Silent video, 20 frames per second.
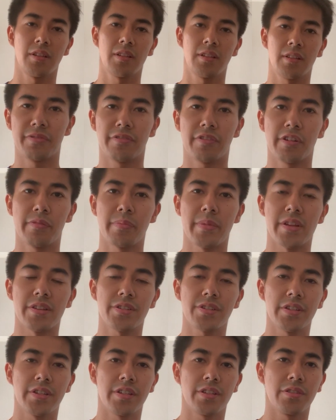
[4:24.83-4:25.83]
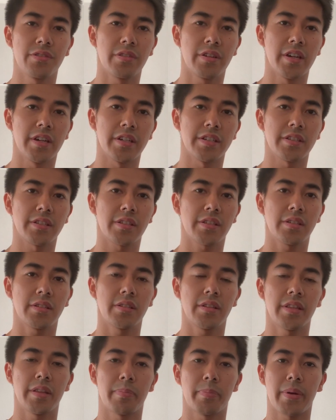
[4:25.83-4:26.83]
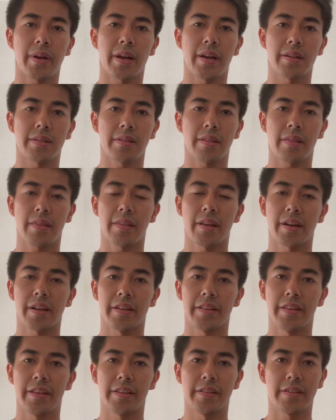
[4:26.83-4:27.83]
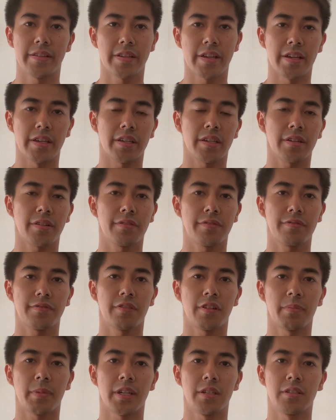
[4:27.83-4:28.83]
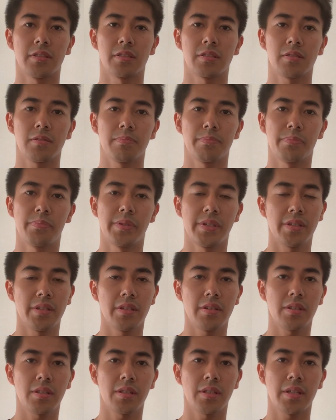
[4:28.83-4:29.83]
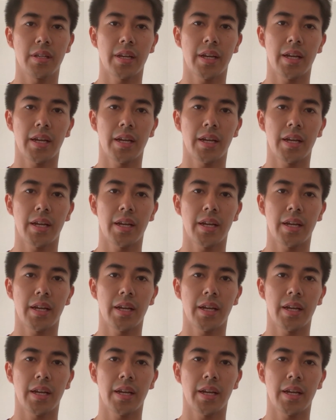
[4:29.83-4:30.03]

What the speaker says: Before mentioning you guys the path that I did take for my own business,